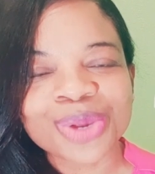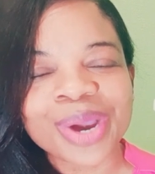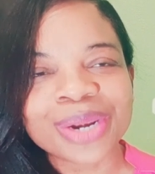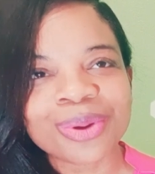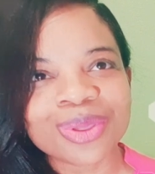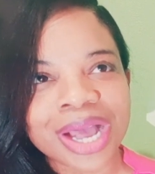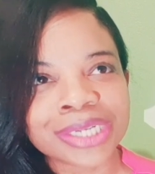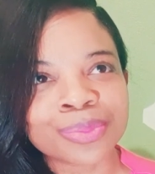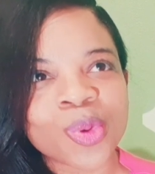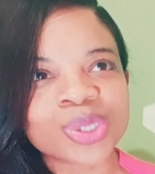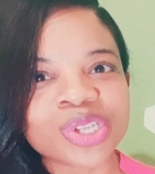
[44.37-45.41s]
So I know
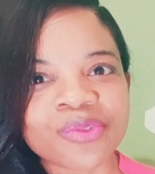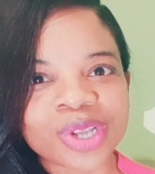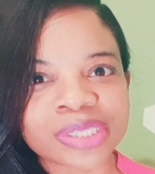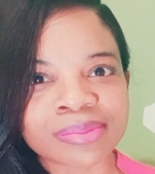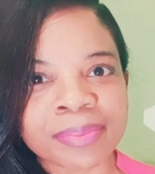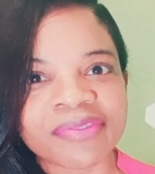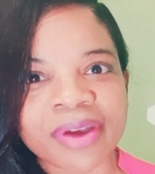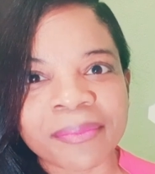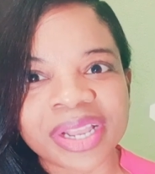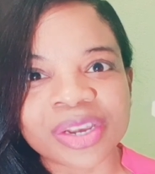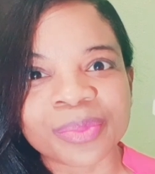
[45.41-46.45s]
that most of us may be
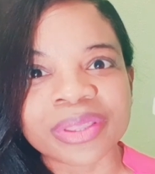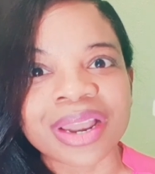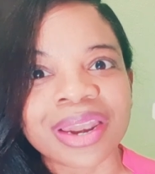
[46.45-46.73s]
familiar with